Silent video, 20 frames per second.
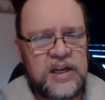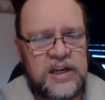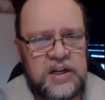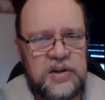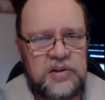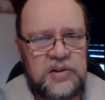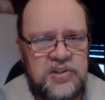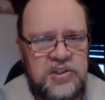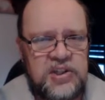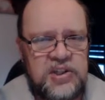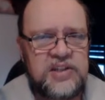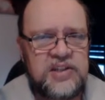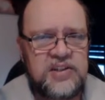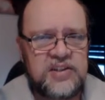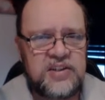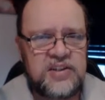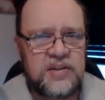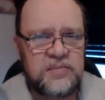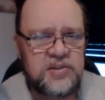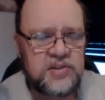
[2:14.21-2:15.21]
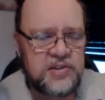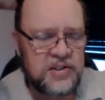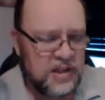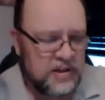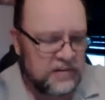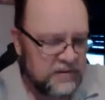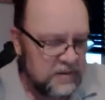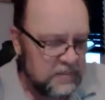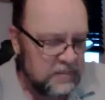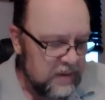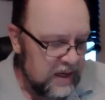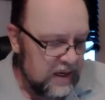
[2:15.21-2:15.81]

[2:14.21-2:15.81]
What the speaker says: You know, Jesus himself in